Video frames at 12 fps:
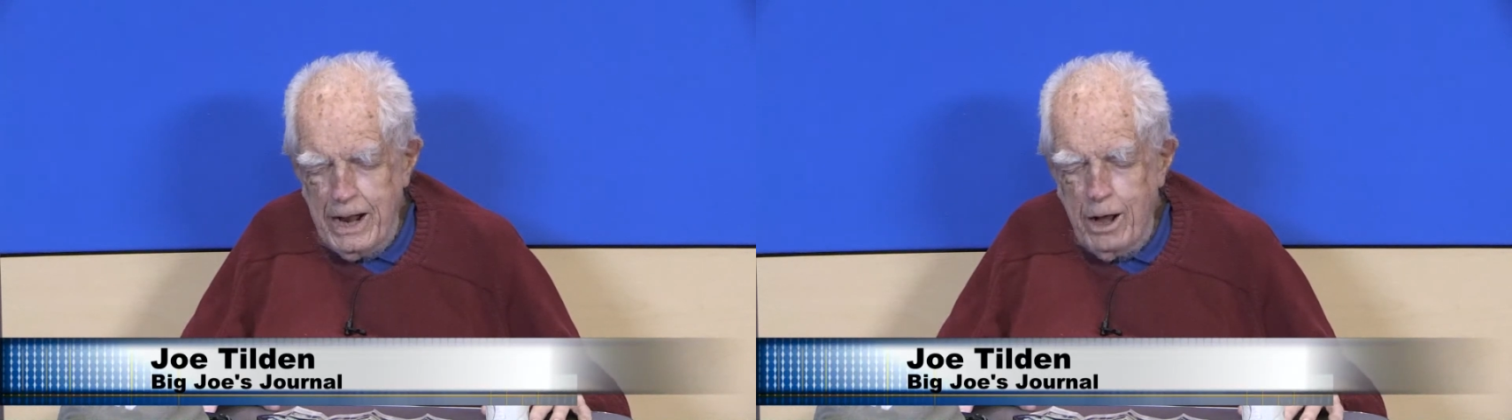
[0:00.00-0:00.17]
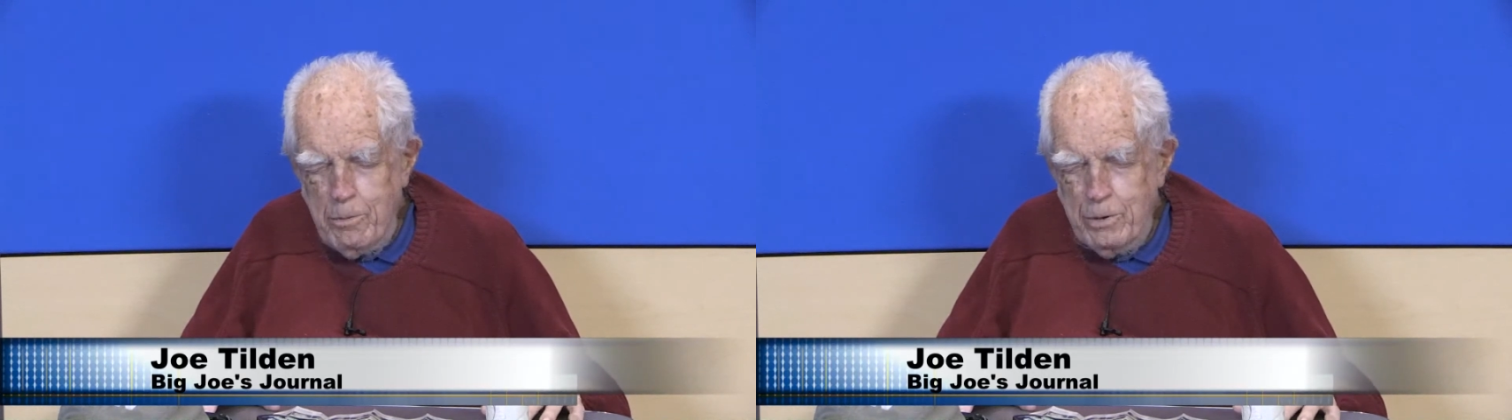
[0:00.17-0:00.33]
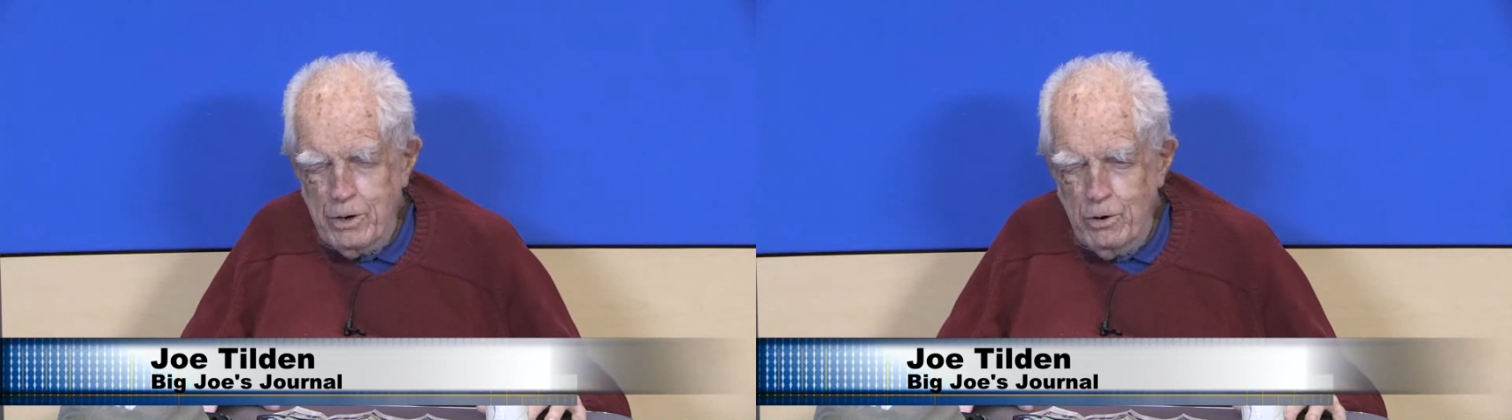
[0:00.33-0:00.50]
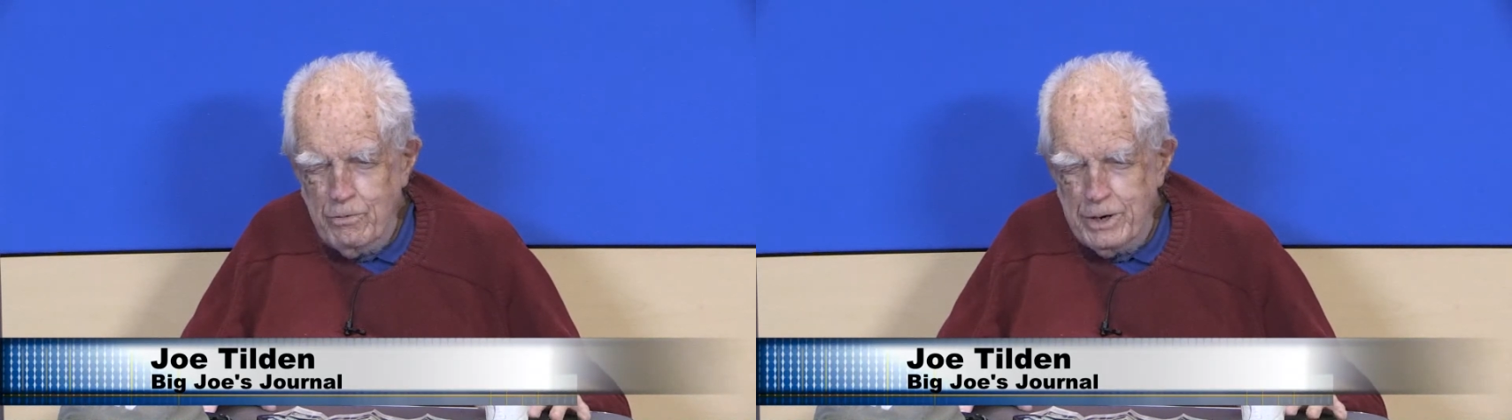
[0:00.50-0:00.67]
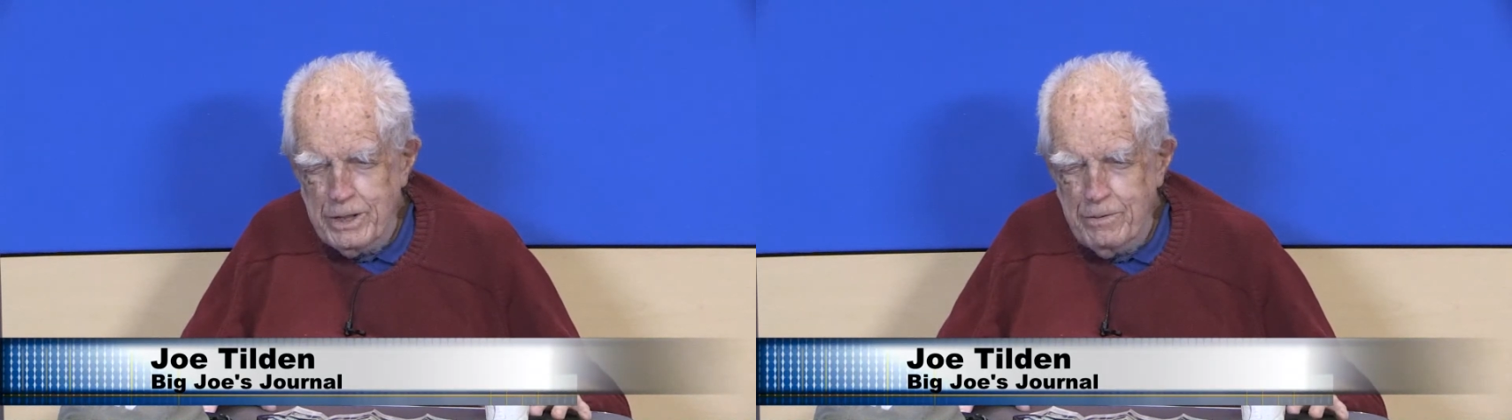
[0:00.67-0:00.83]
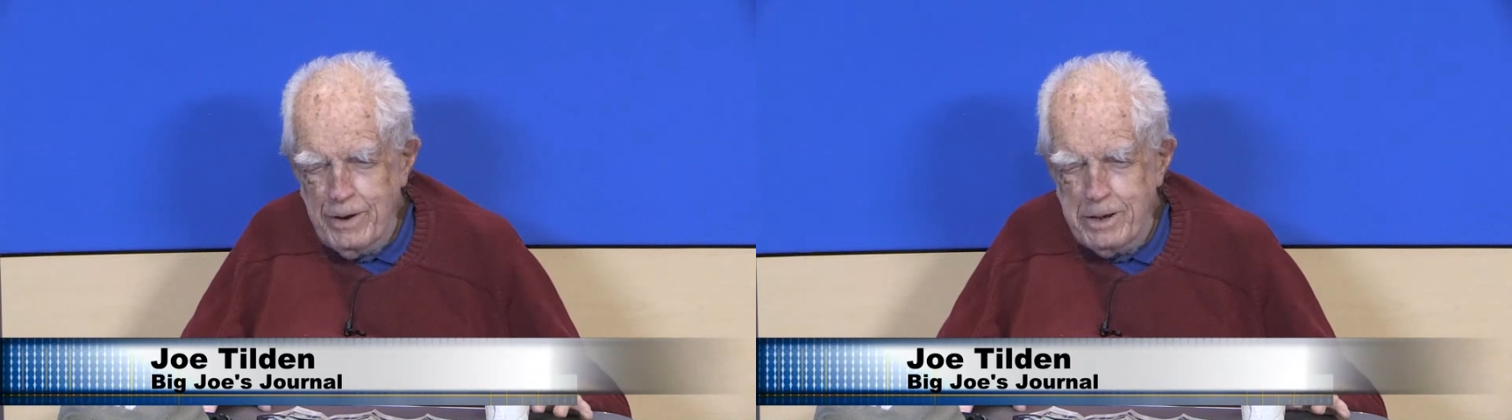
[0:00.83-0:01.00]

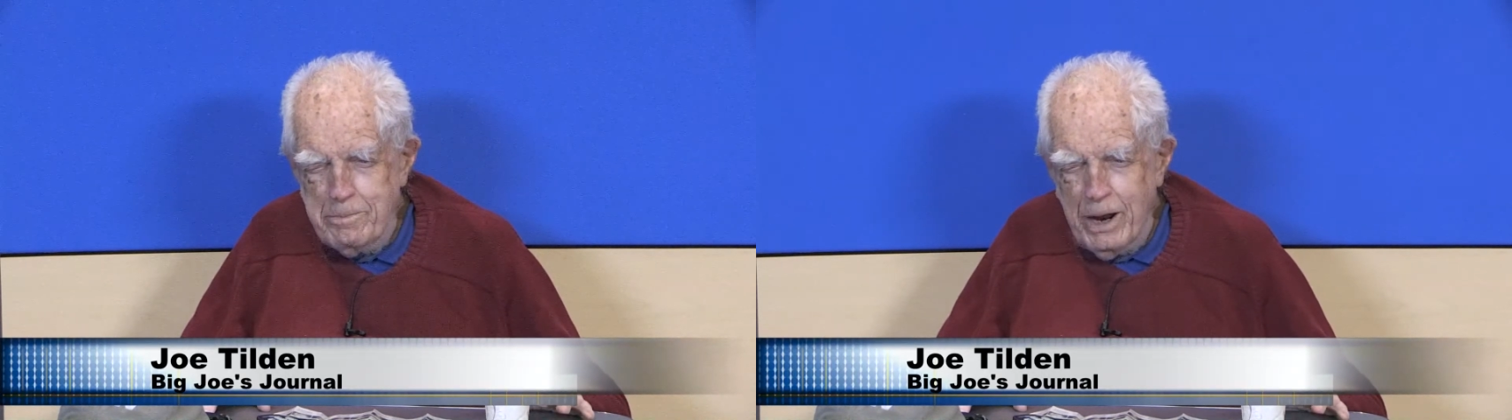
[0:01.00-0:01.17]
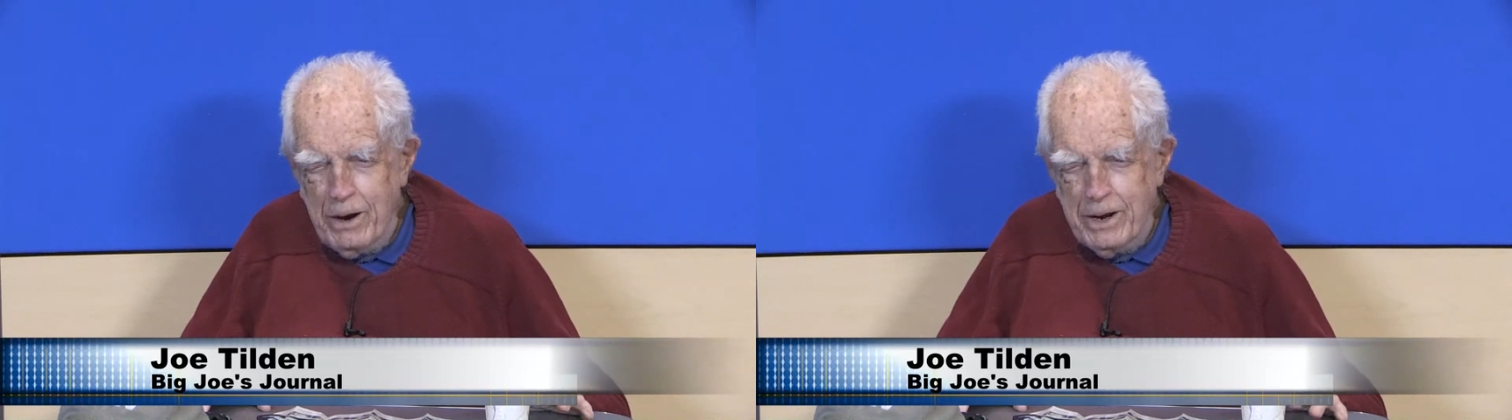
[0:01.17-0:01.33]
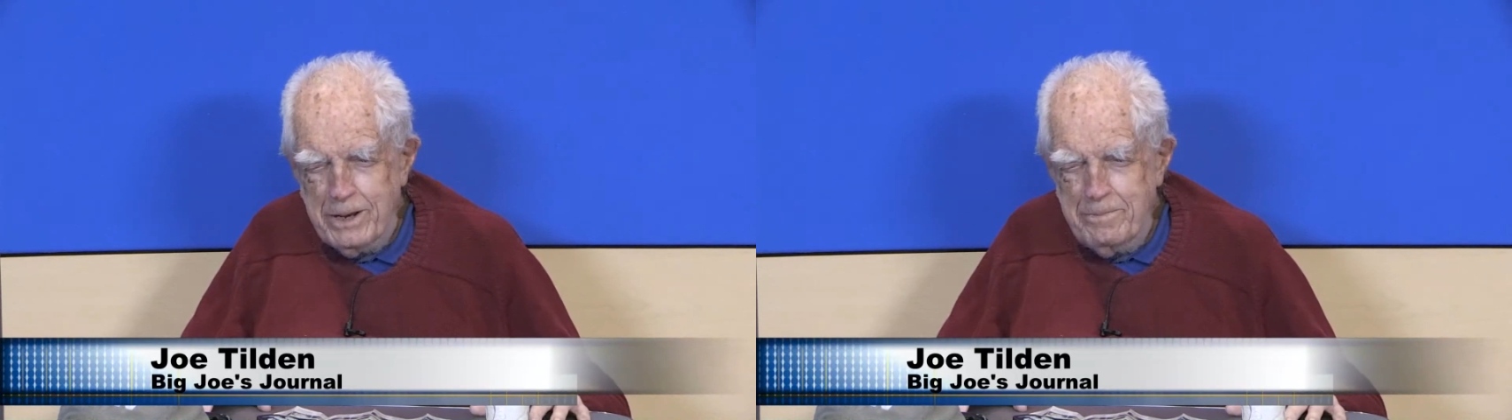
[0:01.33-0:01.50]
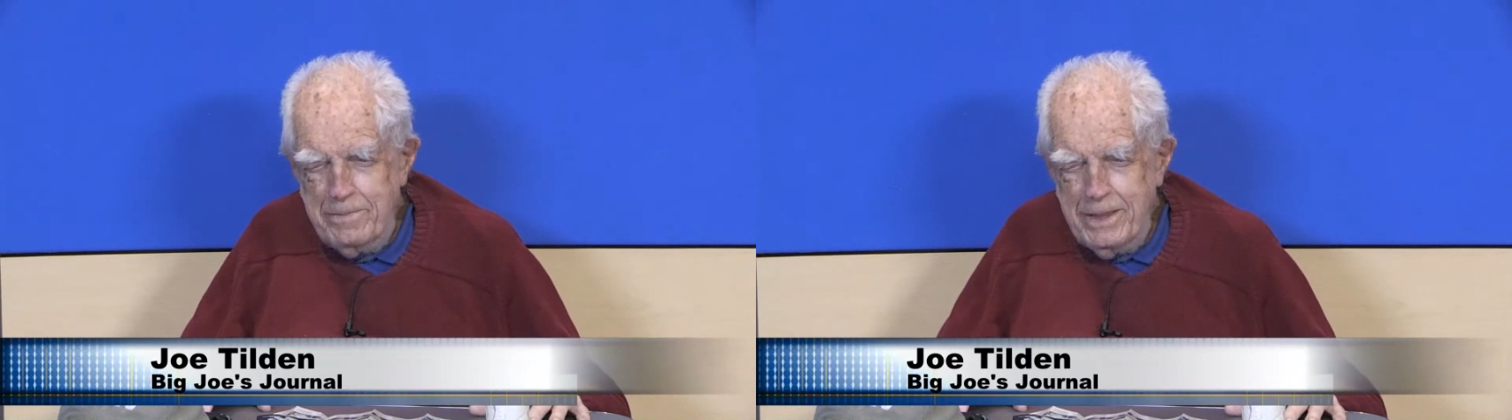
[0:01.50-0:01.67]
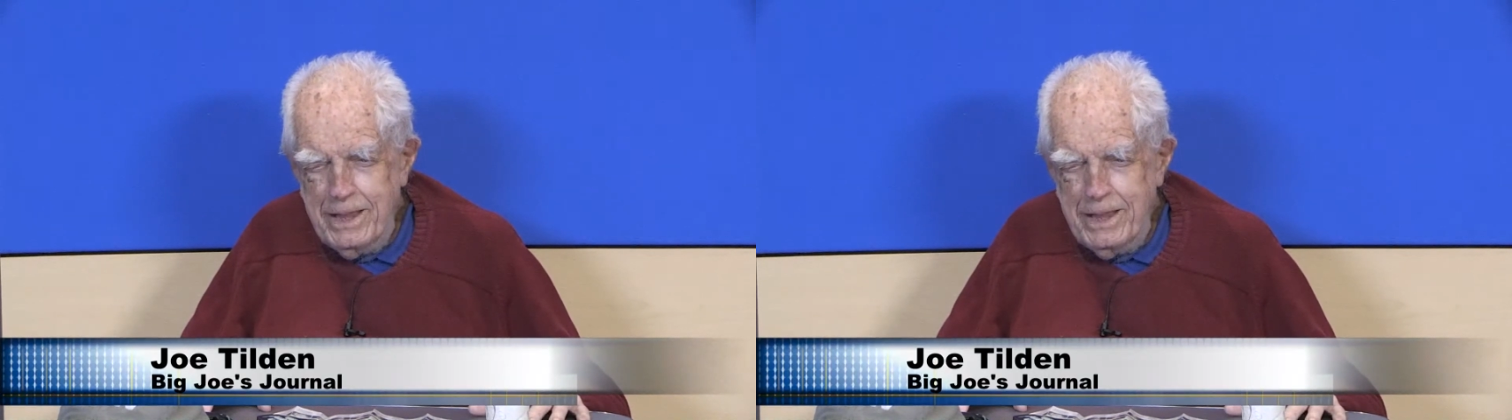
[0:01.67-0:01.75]
outmaneuvered the Red Baron